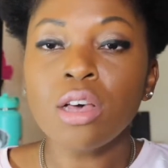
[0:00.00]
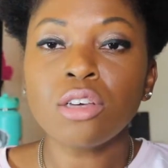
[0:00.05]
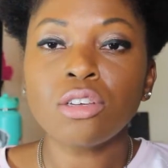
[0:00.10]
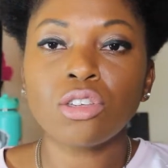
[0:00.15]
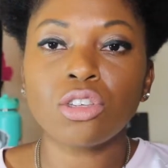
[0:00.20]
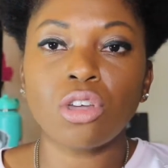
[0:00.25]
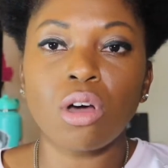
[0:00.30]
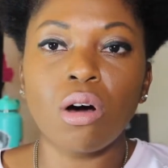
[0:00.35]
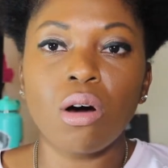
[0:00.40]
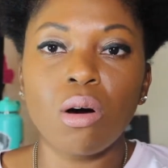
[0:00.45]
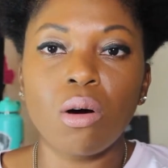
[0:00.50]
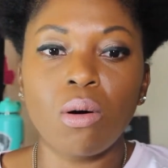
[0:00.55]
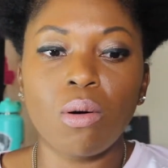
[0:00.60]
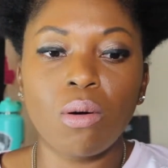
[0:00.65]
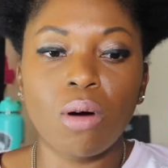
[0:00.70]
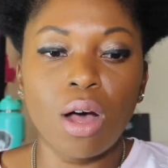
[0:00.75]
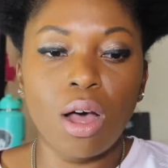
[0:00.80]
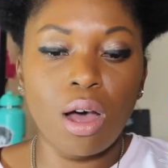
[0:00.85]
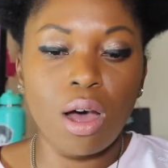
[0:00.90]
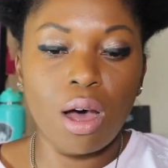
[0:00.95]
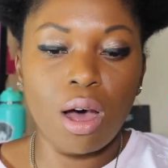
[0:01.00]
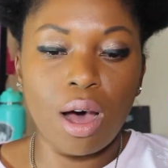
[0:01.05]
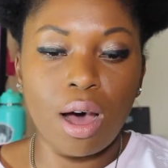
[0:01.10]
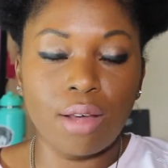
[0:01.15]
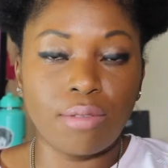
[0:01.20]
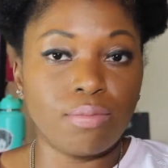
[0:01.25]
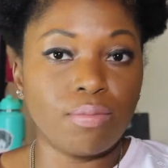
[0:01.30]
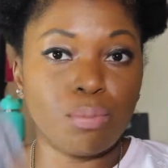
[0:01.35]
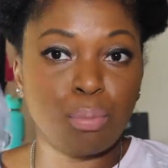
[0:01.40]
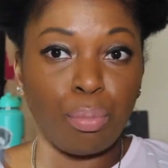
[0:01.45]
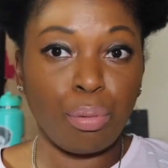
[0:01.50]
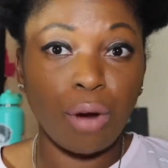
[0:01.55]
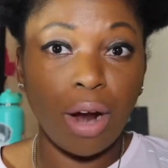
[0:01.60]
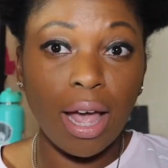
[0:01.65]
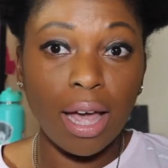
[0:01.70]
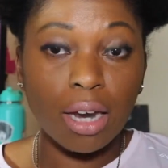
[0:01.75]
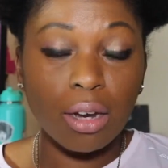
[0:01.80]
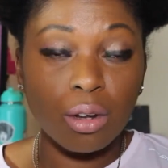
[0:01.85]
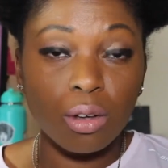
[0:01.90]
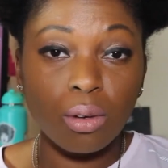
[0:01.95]
So
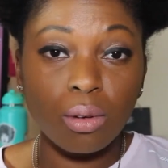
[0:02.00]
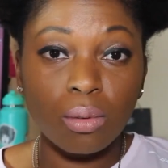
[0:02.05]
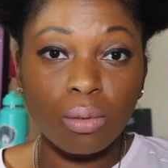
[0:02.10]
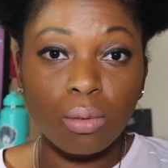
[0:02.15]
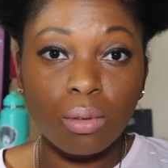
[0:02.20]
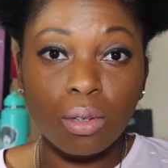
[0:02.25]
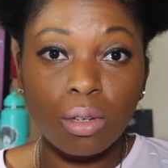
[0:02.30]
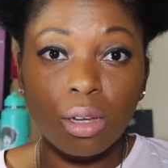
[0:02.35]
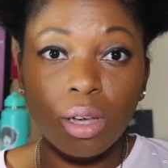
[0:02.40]
brand new.